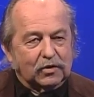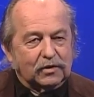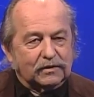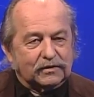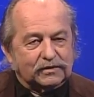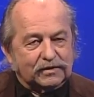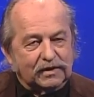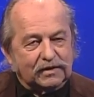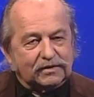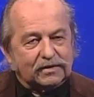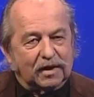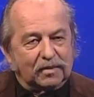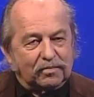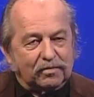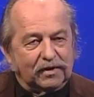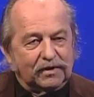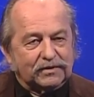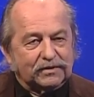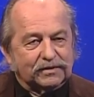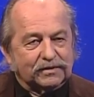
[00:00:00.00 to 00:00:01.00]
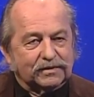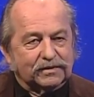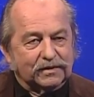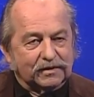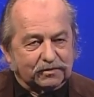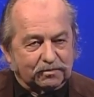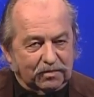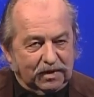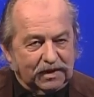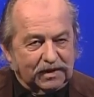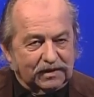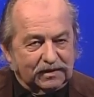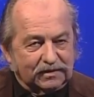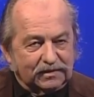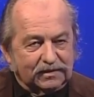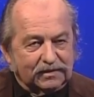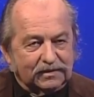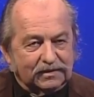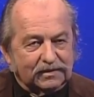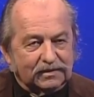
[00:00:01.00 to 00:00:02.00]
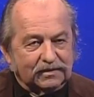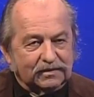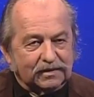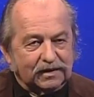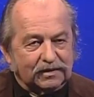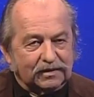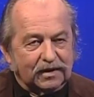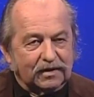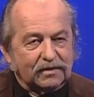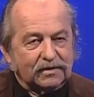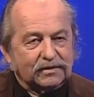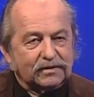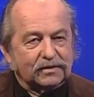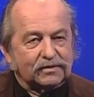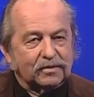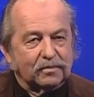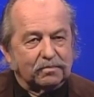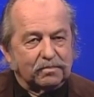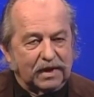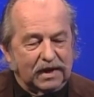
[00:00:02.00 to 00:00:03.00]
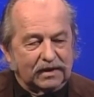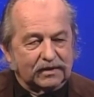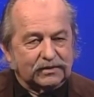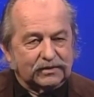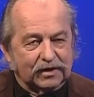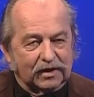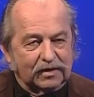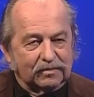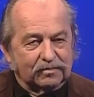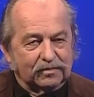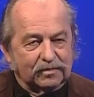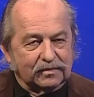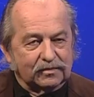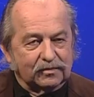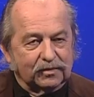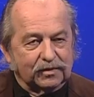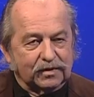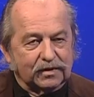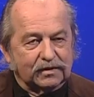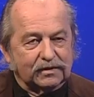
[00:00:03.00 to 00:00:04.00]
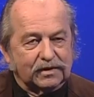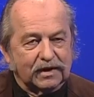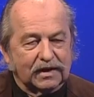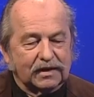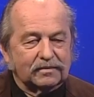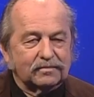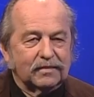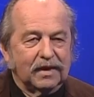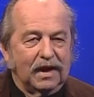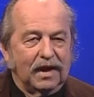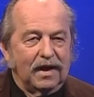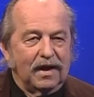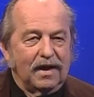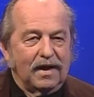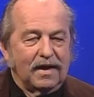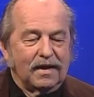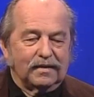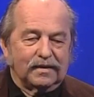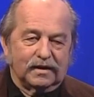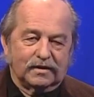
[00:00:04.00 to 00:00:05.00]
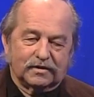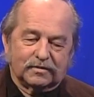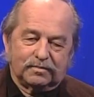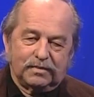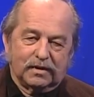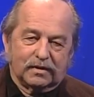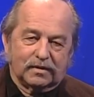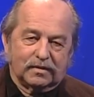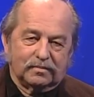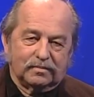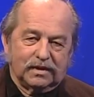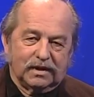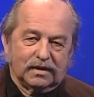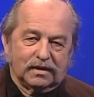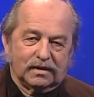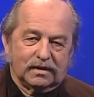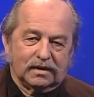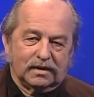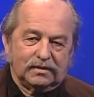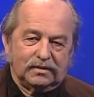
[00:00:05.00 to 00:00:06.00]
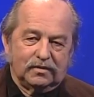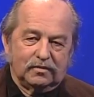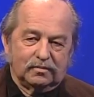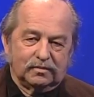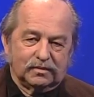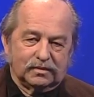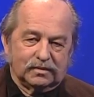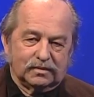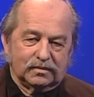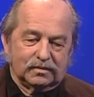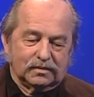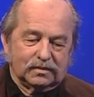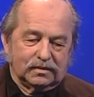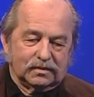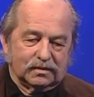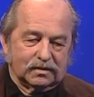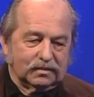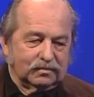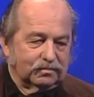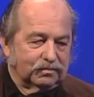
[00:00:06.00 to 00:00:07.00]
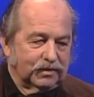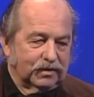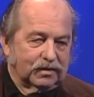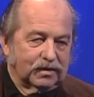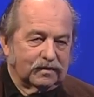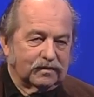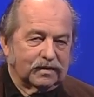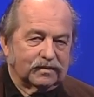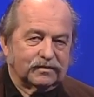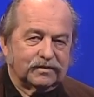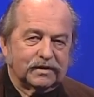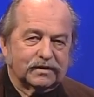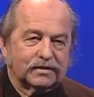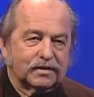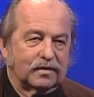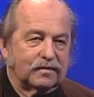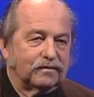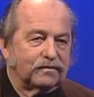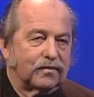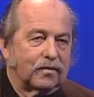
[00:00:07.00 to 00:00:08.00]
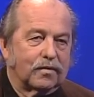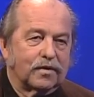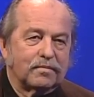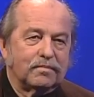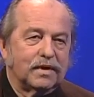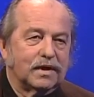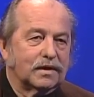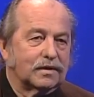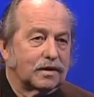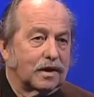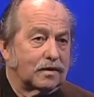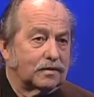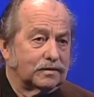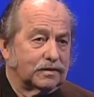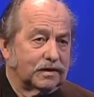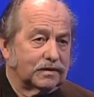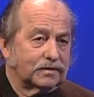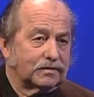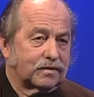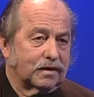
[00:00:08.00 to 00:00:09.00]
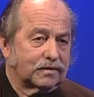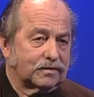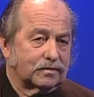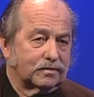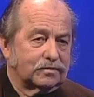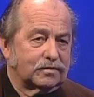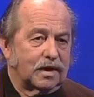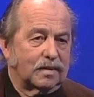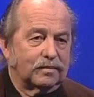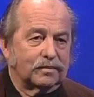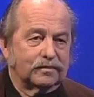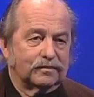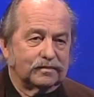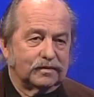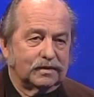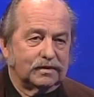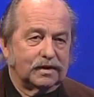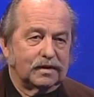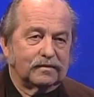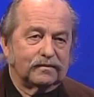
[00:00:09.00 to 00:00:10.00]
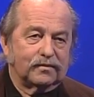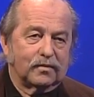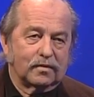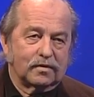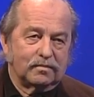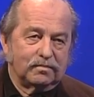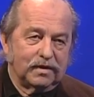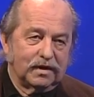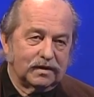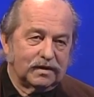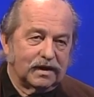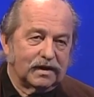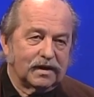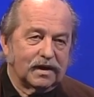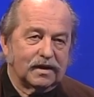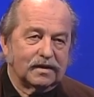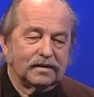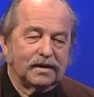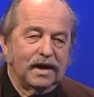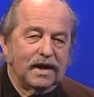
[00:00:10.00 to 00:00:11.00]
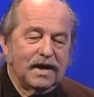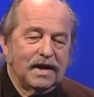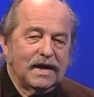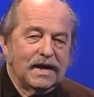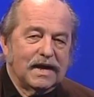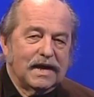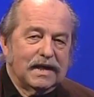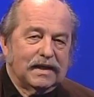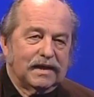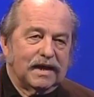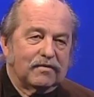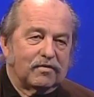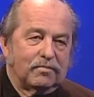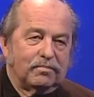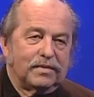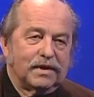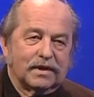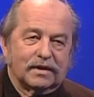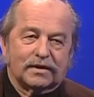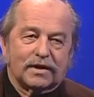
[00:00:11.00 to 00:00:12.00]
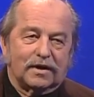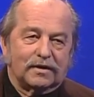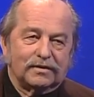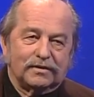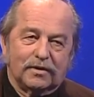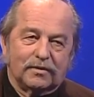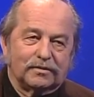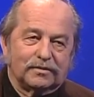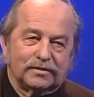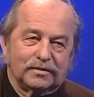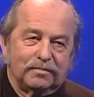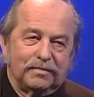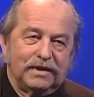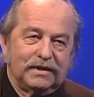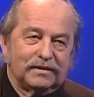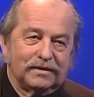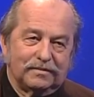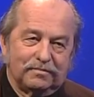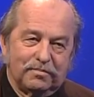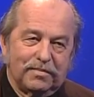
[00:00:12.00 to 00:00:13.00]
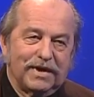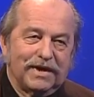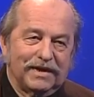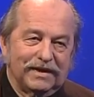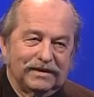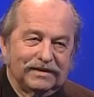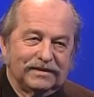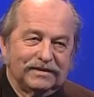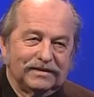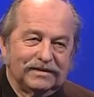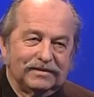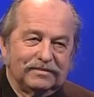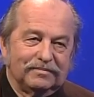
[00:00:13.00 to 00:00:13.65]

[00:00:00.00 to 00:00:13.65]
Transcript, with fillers: could cease operations this May, that they're in such a bad shape with their debt. They just built a, uh, a new uh, building, about six hundred forty million dollar debt structure on top of another four hundred million dollars. They got a, they have a billion dollar note to meet in May.